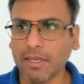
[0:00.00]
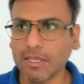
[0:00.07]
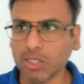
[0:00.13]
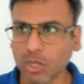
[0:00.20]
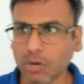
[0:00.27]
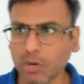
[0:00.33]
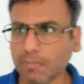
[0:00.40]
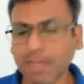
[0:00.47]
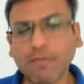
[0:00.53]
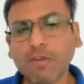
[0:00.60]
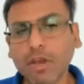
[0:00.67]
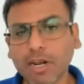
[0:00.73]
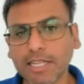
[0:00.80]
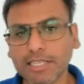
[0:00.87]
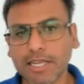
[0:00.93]
So if
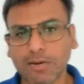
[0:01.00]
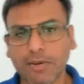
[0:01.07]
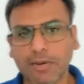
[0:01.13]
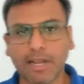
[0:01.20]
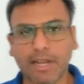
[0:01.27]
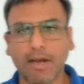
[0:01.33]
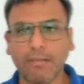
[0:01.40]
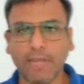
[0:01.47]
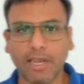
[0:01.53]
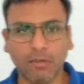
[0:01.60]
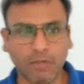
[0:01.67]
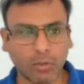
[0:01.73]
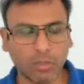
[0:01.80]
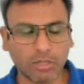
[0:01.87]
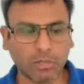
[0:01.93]
you're listening right now, and
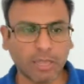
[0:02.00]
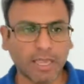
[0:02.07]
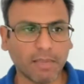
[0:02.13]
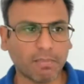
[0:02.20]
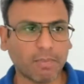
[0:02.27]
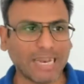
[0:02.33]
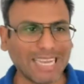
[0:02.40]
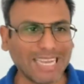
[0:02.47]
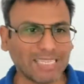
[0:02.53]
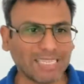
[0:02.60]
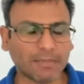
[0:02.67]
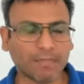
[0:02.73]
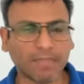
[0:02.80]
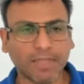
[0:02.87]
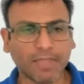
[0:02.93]
if you're with me,
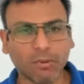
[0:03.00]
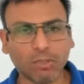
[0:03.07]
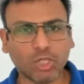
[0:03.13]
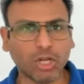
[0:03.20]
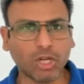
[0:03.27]
please, would you